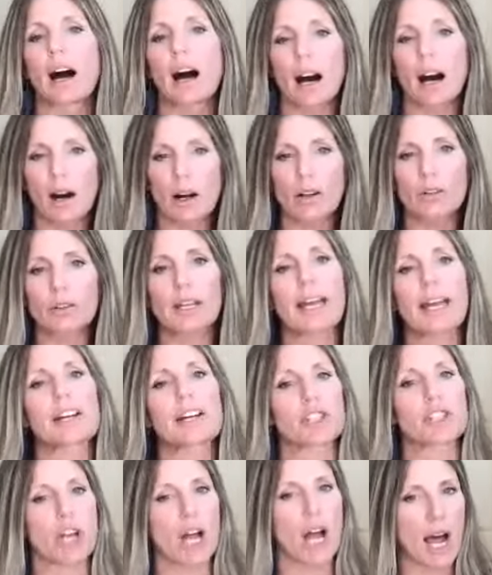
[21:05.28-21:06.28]
I'll
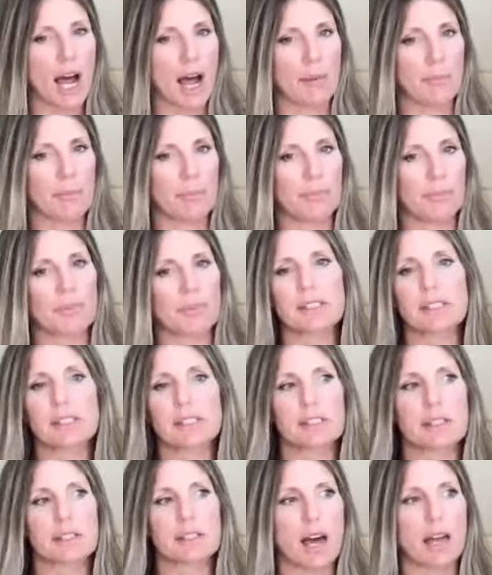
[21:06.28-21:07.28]
catch up. This
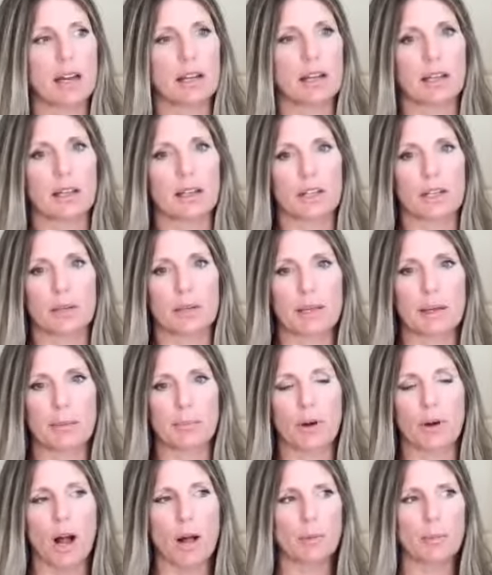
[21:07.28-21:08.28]
is not going to be
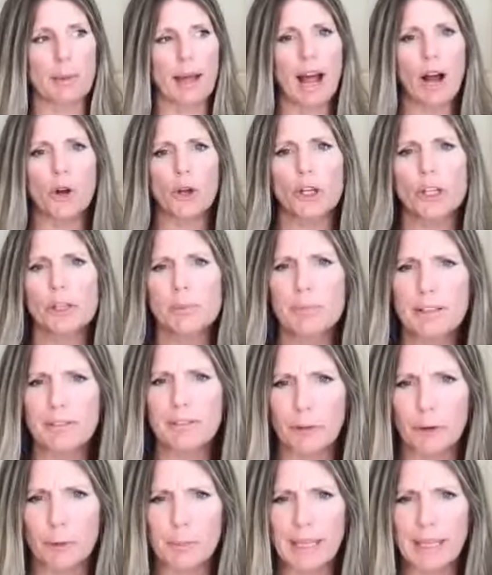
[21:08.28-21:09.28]
a problem. How could it be
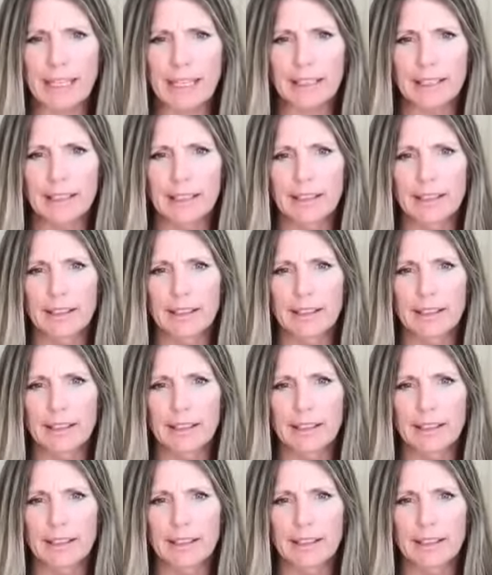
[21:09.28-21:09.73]
for me?